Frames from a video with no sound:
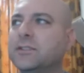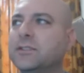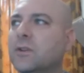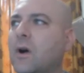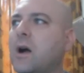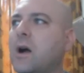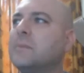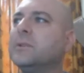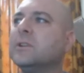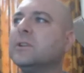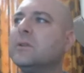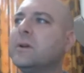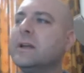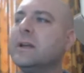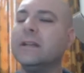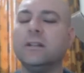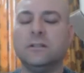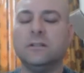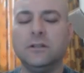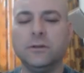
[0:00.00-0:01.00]
So I'm going to go
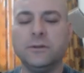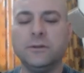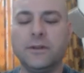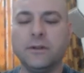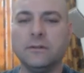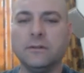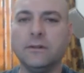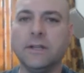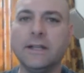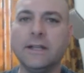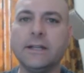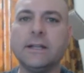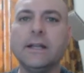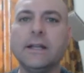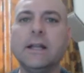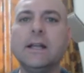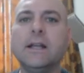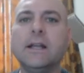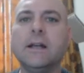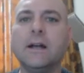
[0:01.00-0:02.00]
ahead and include their link
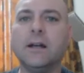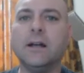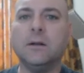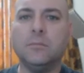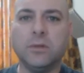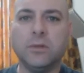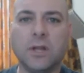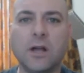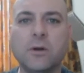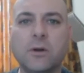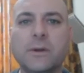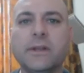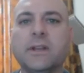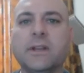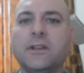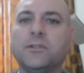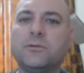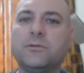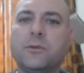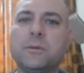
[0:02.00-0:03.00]
below in
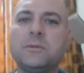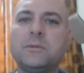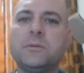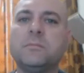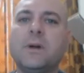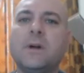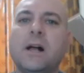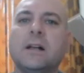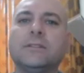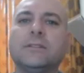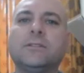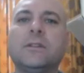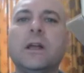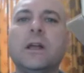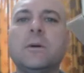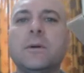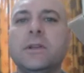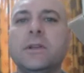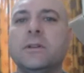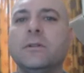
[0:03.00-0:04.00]
the description box, so
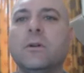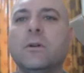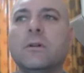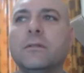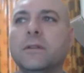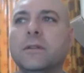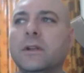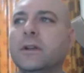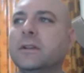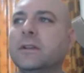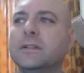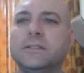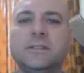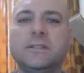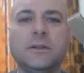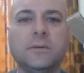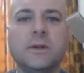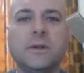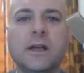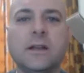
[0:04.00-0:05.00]
that way you can go over there and
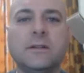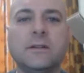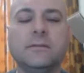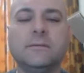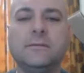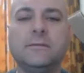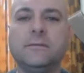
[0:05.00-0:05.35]
see what kind of